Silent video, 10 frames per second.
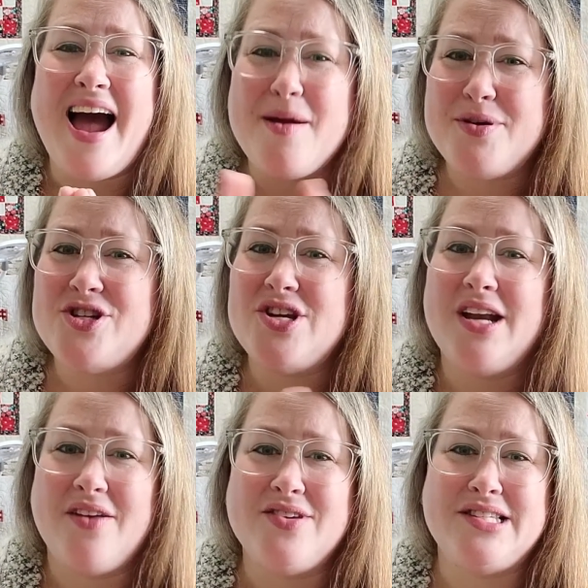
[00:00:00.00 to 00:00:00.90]
I
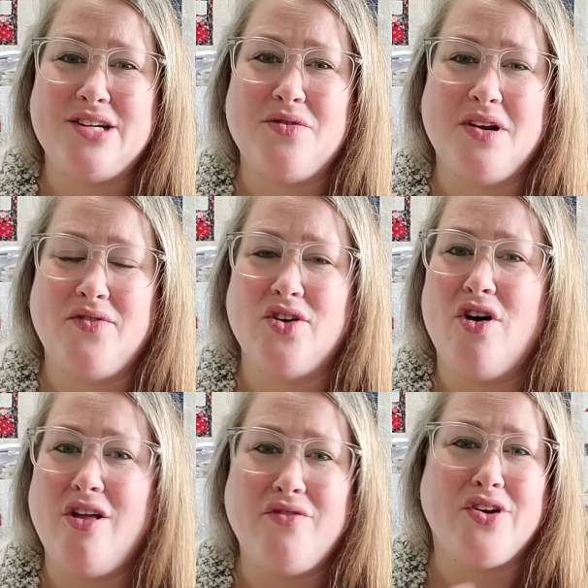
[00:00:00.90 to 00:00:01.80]
appreciate every single one of you.
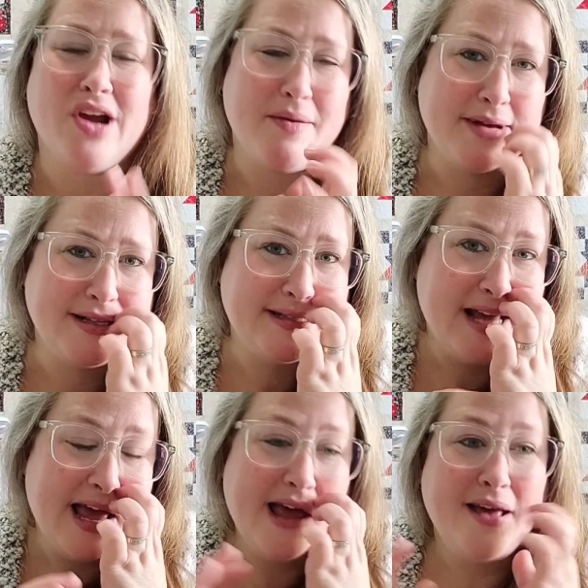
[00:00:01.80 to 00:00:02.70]
All of your comments
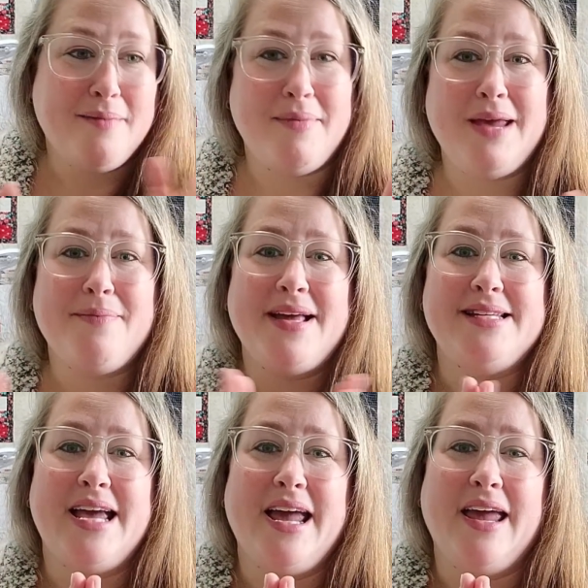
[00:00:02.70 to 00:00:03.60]
make my
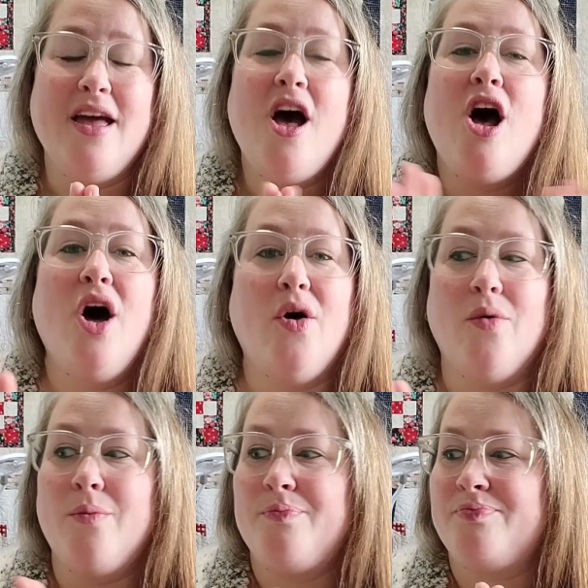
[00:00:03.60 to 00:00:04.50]
day. Oh,